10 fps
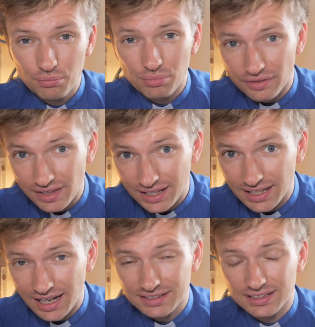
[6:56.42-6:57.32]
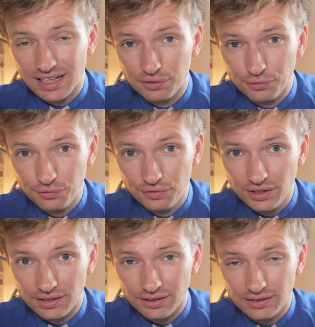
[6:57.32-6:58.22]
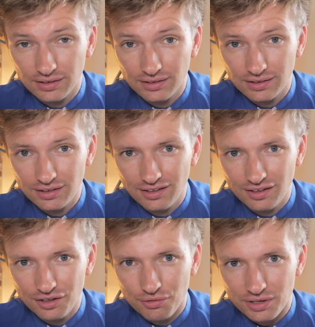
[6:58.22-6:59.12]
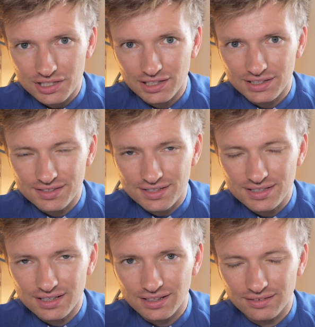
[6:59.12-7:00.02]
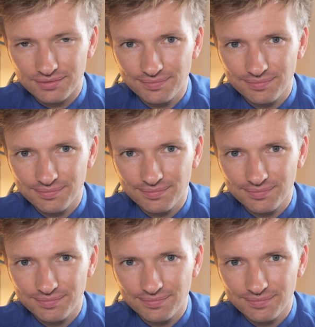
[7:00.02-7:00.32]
But then he acted out of fear, which leads to sin.